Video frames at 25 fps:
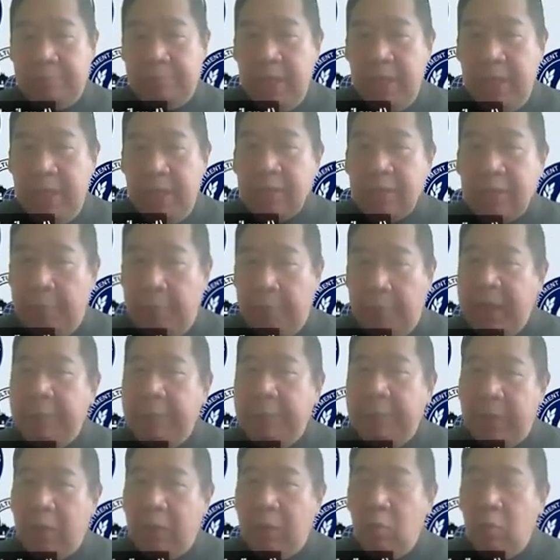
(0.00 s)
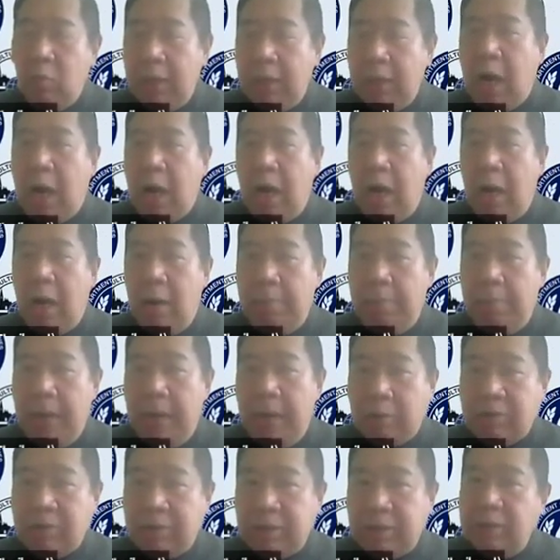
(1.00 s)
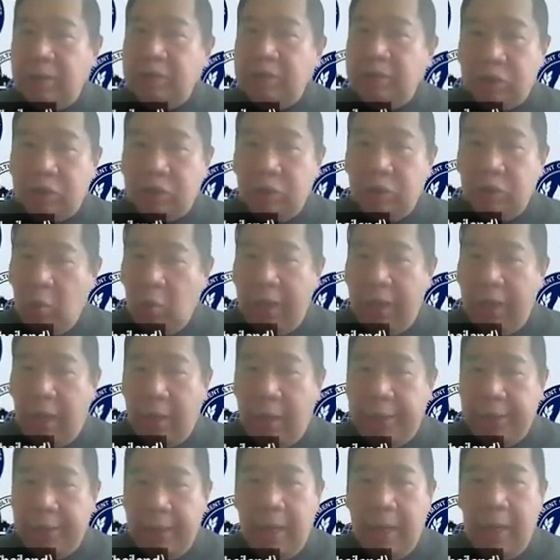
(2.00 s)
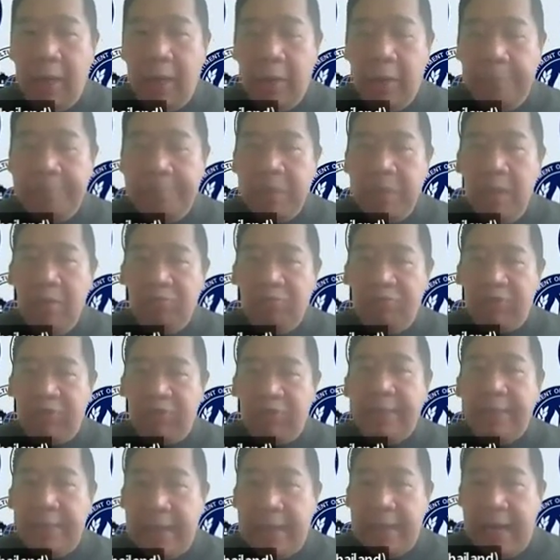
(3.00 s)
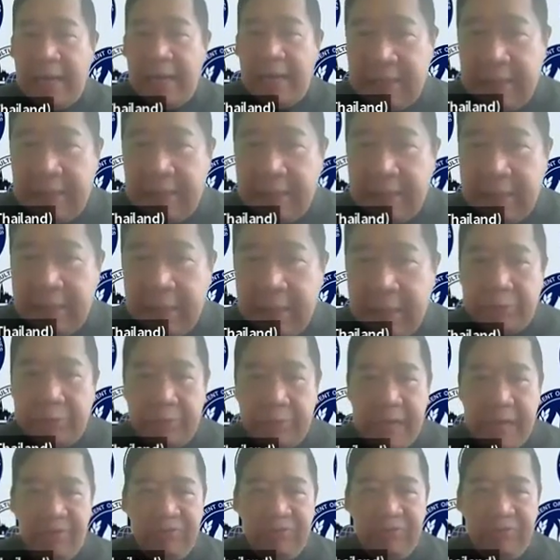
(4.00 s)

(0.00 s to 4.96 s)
The paper will come out in June. We are now finalizing our draft.